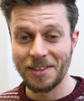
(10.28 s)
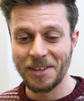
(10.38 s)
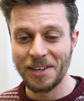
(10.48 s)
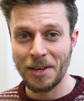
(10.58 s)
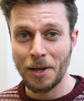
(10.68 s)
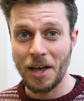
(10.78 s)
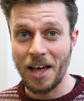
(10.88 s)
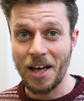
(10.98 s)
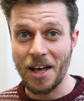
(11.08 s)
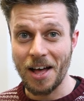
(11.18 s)
What's going
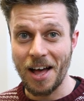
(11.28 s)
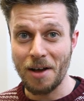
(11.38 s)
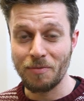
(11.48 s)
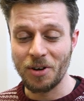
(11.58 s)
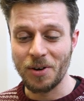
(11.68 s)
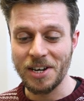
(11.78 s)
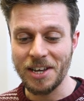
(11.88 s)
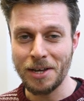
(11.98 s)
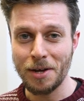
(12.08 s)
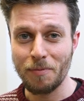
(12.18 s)
on? Uh, I have no
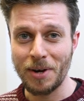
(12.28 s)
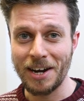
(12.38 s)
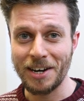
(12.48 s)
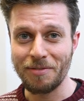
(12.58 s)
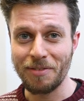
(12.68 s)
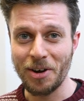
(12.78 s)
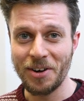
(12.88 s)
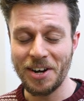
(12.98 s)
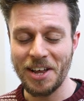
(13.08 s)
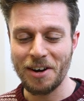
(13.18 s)
idea. I've been handed a phone
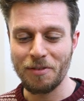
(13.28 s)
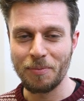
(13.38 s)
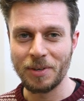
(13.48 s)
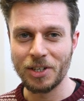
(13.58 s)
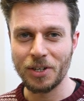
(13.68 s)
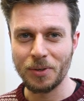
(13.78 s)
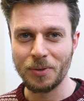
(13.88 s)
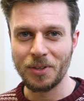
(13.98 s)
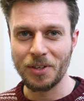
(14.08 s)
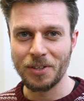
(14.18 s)
and I've been
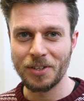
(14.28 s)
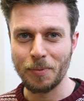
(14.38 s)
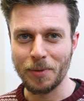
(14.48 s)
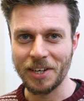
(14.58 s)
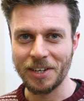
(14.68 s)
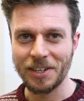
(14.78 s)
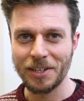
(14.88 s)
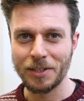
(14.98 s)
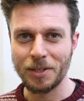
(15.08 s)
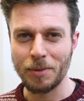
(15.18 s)
told that something
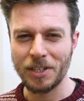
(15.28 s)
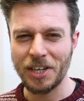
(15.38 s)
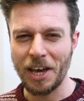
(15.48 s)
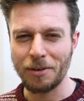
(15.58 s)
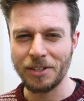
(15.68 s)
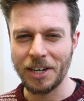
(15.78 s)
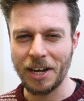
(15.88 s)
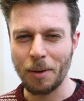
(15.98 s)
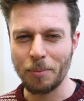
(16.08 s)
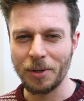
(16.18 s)
something scary can
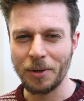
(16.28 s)
happen.